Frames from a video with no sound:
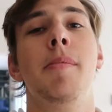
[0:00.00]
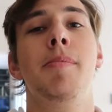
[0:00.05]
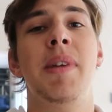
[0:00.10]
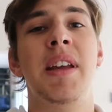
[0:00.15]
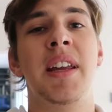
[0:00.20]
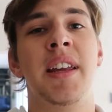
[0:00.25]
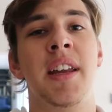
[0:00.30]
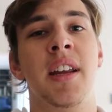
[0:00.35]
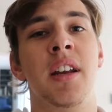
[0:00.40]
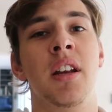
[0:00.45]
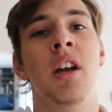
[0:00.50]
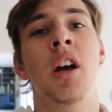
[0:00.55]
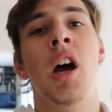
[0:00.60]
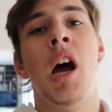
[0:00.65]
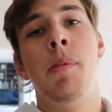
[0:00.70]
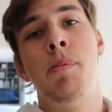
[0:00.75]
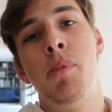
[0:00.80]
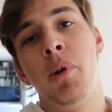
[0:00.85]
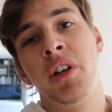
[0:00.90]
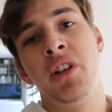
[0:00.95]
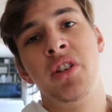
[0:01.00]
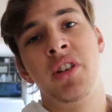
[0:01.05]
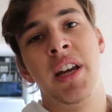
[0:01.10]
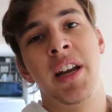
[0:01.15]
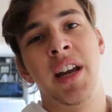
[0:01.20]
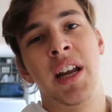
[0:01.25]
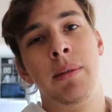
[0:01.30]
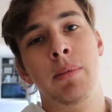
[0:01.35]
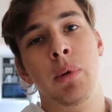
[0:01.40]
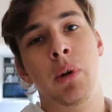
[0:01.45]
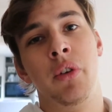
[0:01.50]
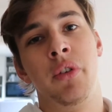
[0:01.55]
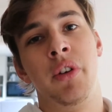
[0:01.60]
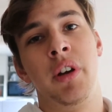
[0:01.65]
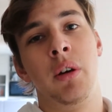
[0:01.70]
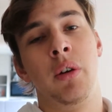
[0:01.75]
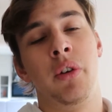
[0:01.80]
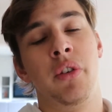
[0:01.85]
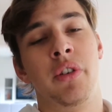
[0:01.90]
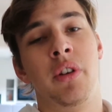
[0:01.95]
making a protein shake and a bowl of
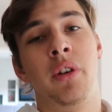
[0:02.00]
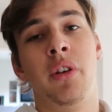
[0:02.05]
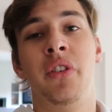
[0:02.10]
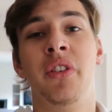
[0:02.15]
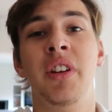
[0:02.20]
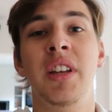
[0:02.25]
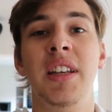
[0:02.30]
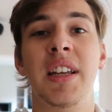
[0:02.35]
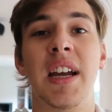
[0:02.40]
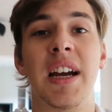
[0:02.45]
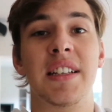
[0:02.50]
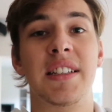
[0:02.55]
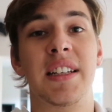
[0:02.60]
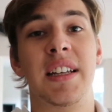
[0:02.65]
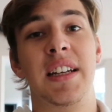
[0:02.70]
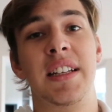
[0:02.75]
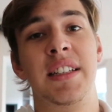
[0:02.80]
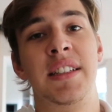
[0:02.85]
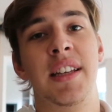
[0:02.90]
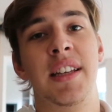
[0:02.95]
cereal. So see you guys in a